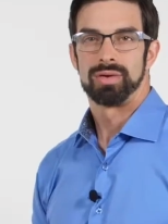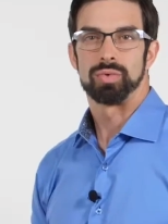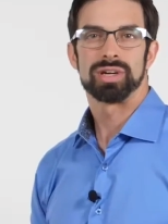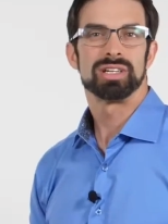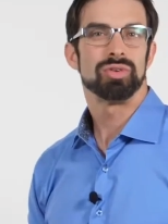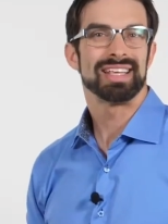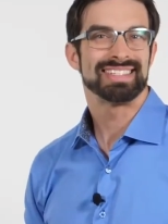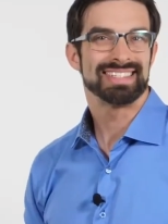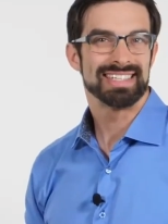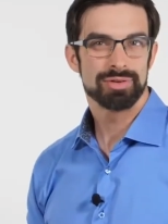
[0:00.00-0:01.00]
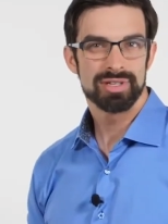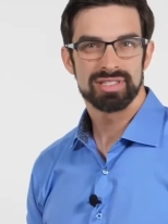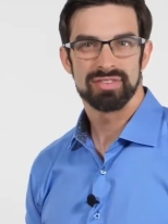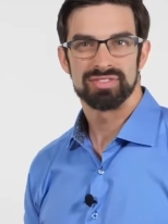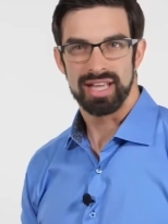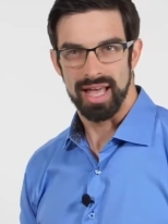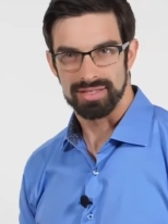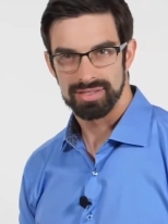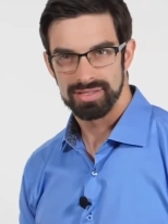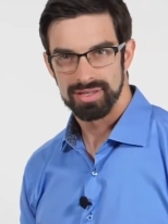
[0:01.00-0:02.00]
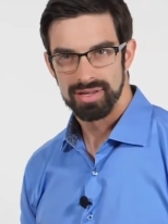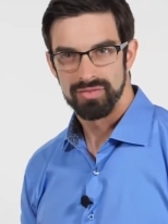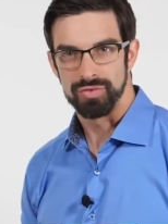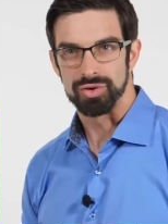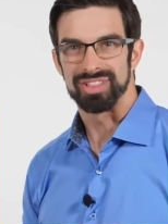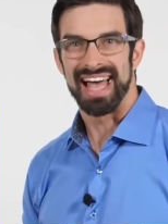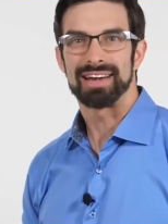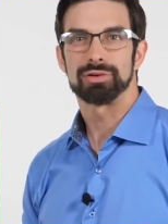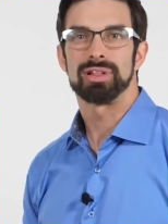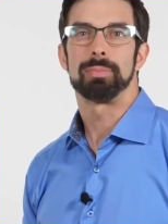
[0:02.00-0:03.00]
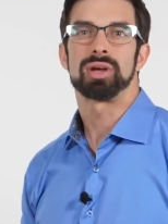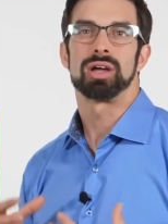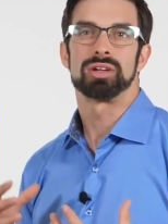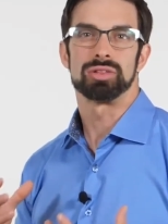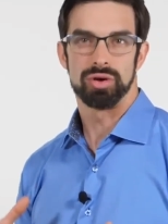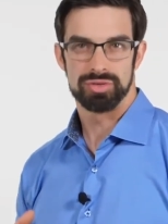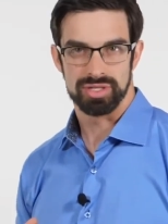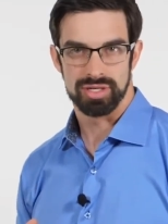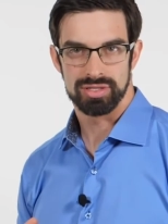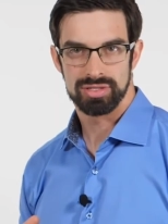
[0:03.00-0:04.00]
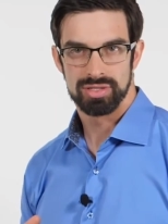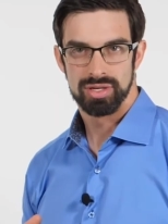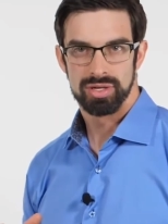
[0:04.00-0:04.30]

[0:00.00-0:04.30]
We're going to do a series of tests for lateral epicondylosis,